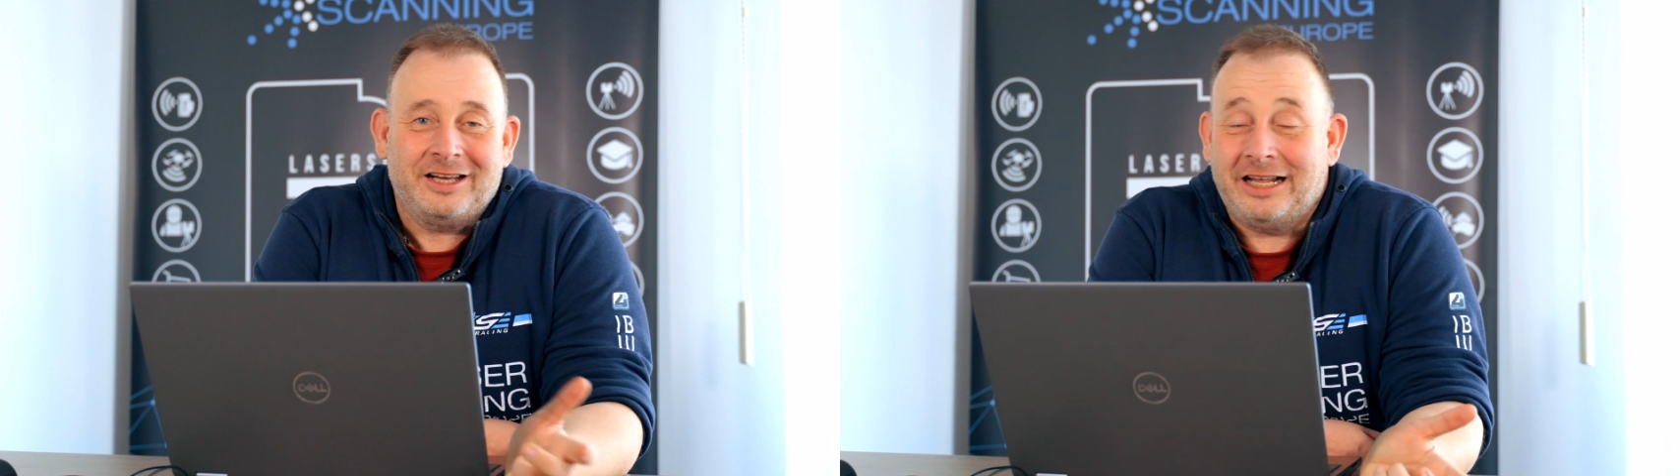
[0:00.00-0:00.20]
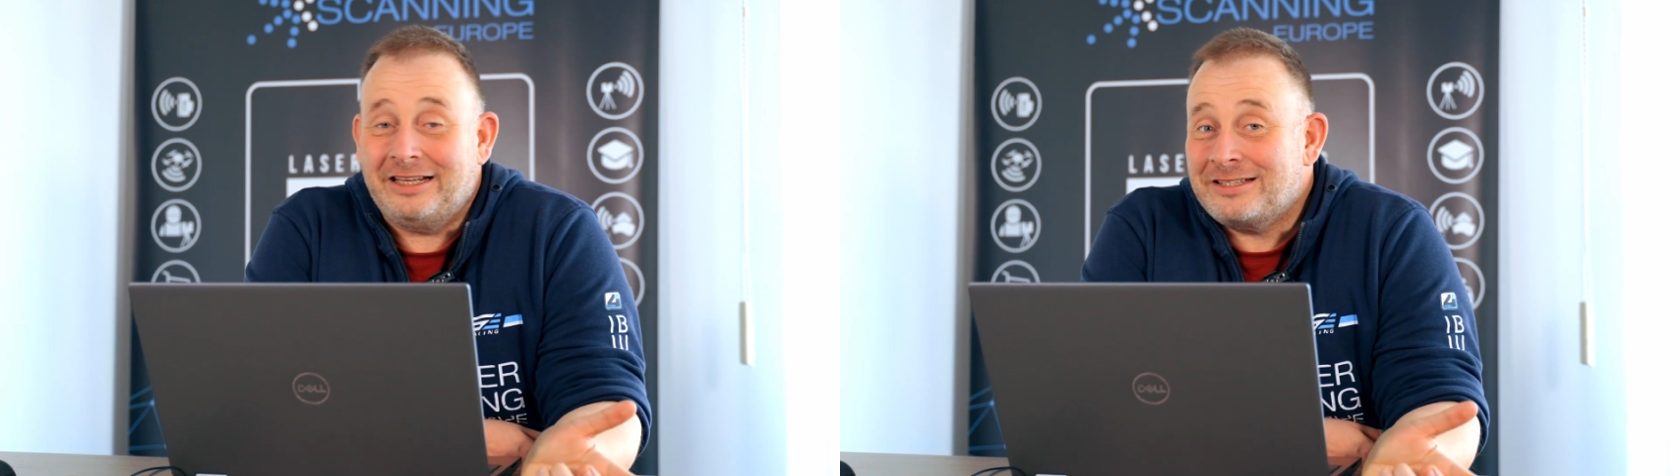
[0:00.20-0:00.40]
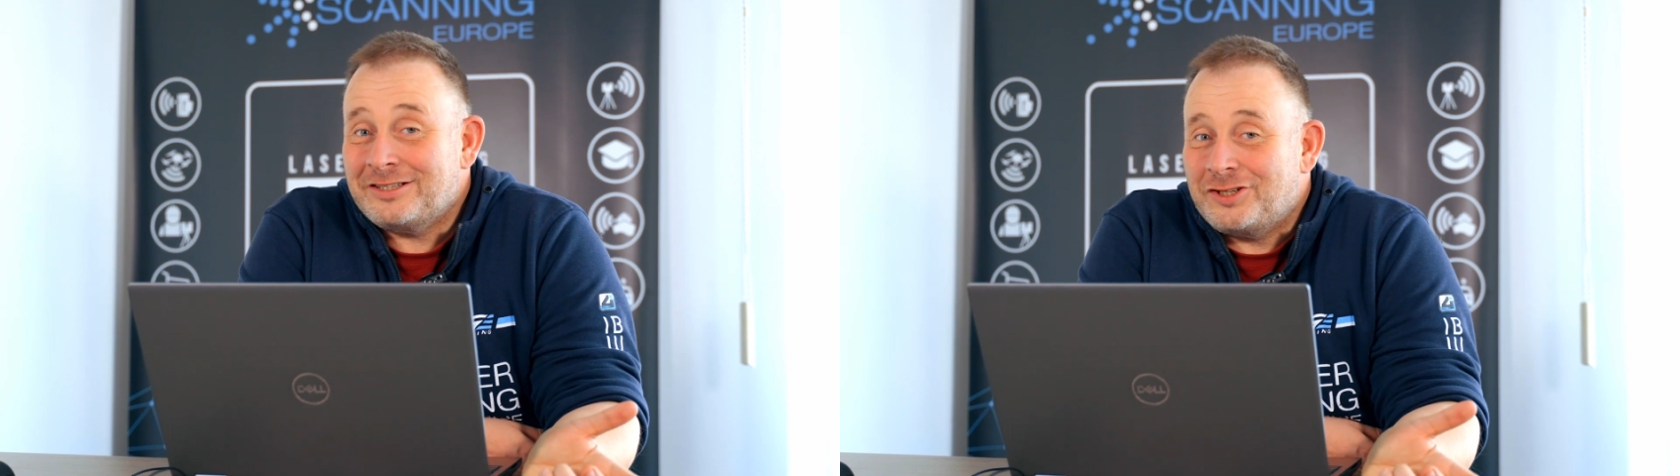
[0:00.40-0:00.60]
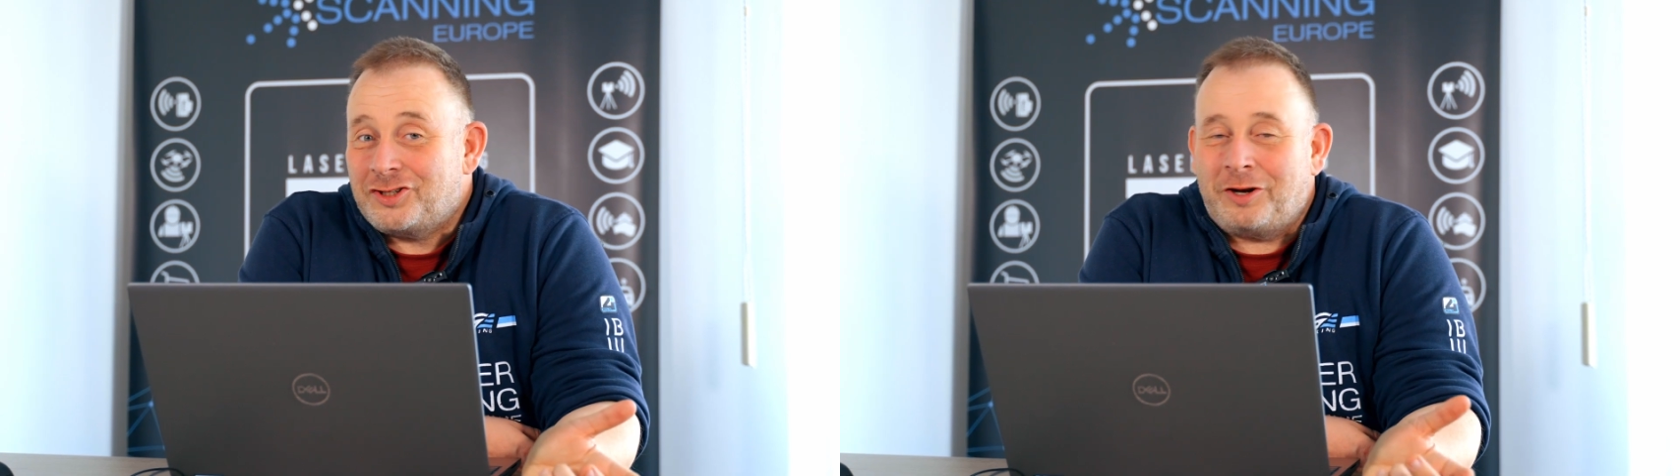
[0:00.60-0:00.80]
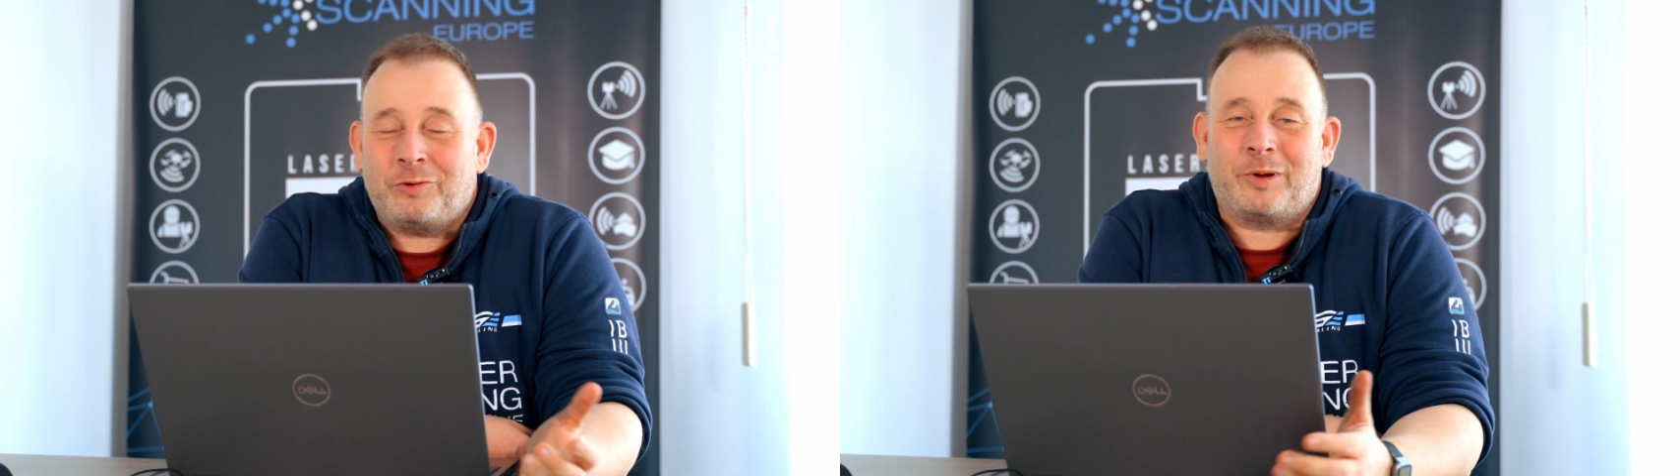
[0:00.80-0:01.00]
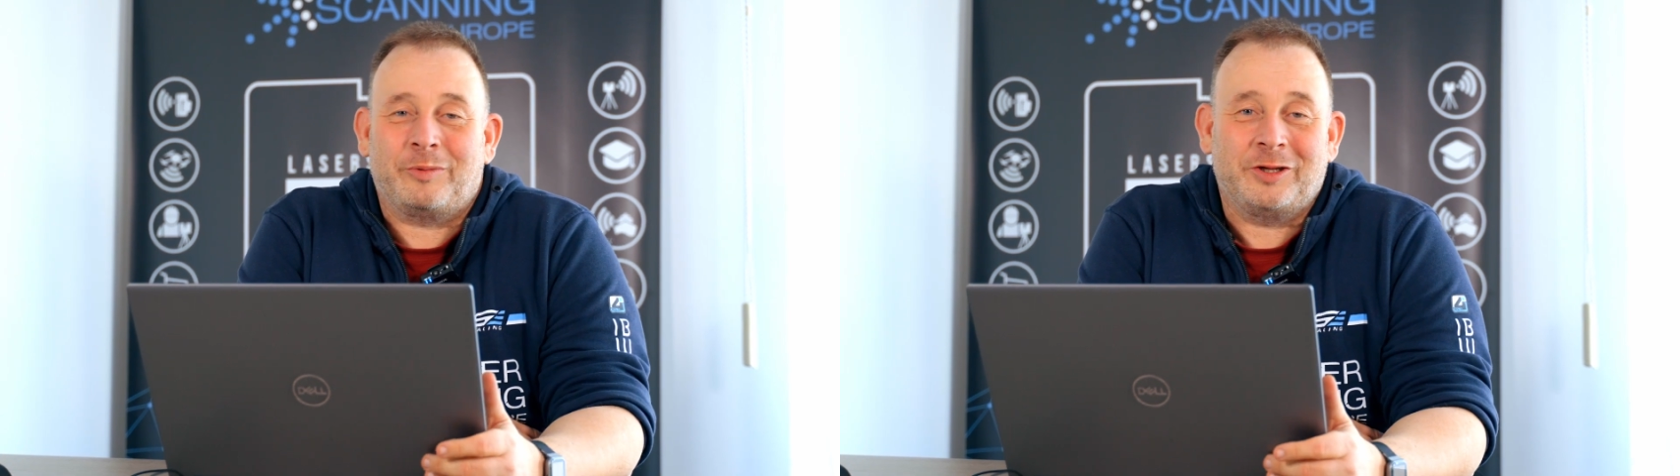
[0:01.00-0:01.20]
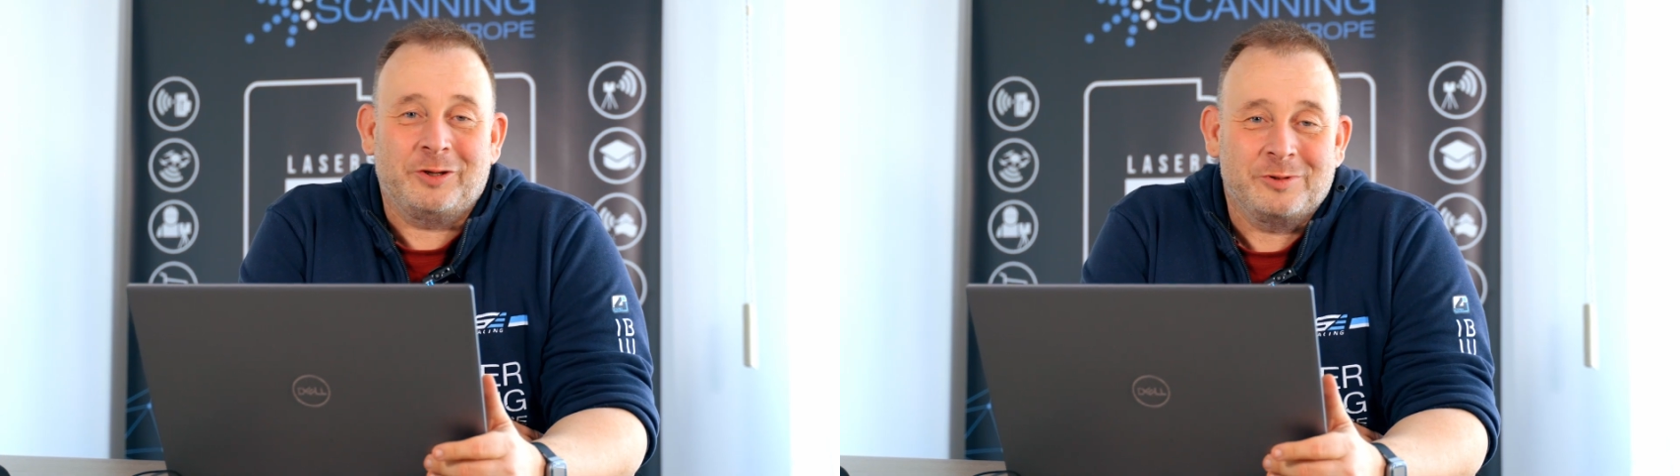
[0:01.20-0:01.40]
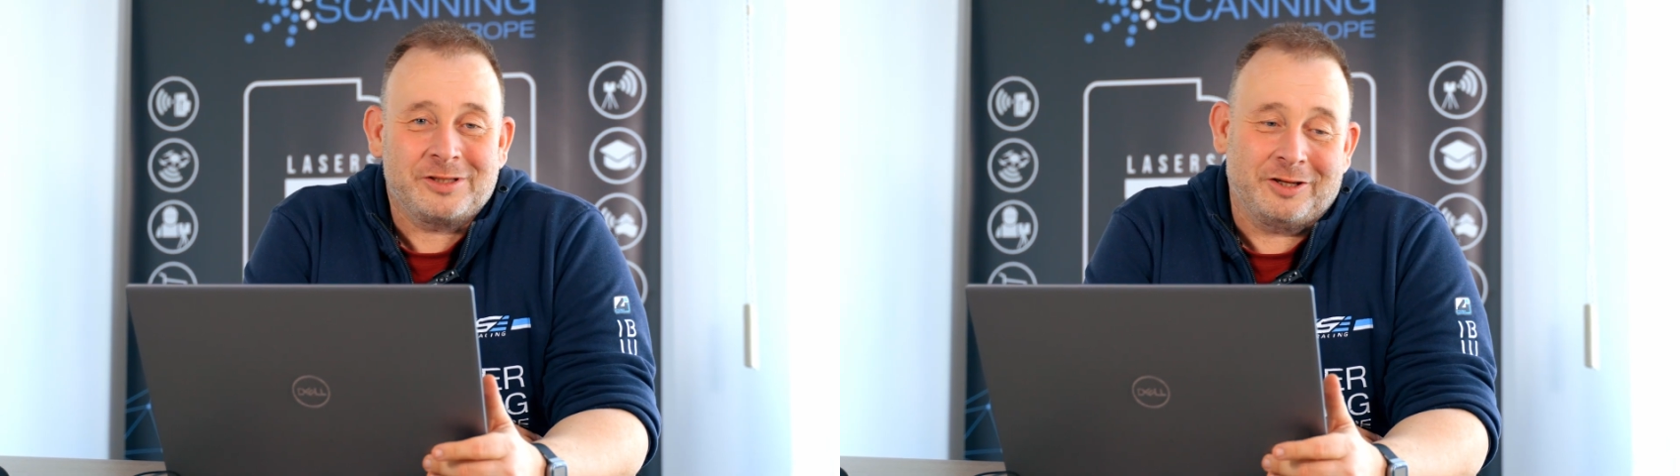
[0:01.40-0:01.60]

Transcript: And this is the January news,